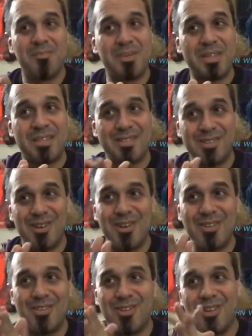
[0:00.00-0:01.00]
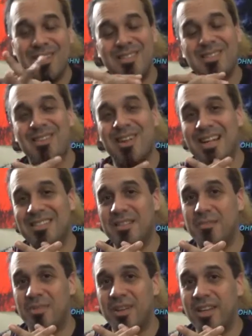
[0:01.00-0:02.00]
but the song choices are
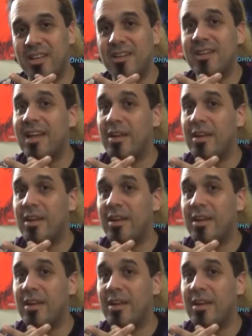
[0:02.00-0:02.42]
actually pretty good.